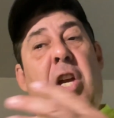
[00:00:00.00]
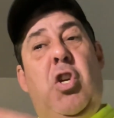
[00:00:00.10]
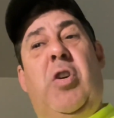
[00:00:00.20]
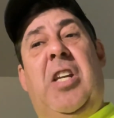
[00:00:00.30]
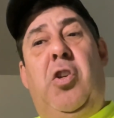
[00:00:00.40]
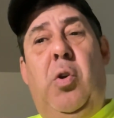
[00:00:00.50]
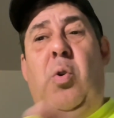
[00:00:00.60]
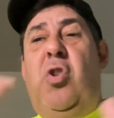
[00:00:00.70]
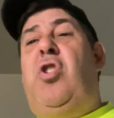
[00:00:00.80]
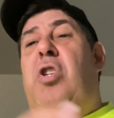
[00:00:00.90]
You can
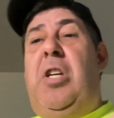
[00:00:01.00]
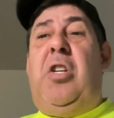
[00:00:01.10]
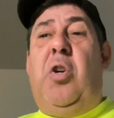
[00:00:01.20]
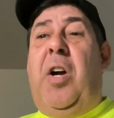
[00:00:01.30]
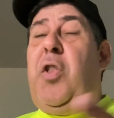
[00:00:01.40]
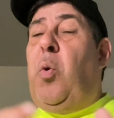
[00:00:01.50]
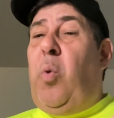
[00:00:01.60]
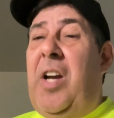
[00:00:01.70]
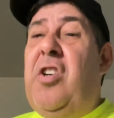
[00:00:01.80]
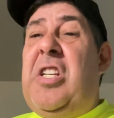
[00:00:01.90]
use your other runners